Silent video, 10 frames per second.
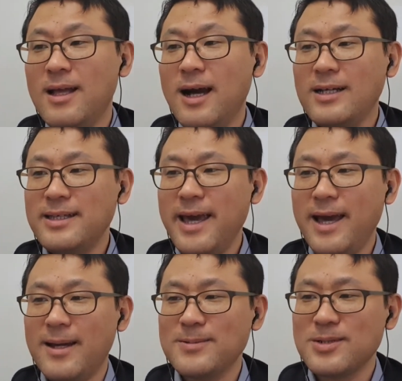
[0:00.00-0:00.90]
I
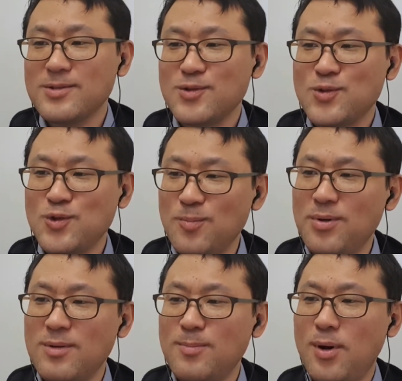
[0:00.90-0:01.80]
kept a
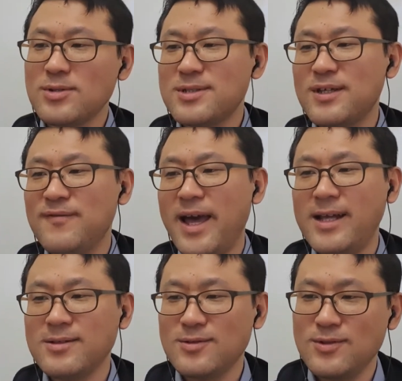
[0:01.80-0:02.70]
super positive
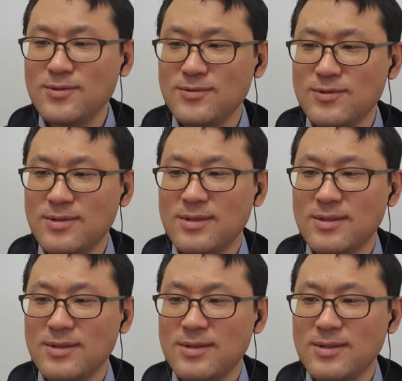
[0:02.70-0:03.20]
attitude,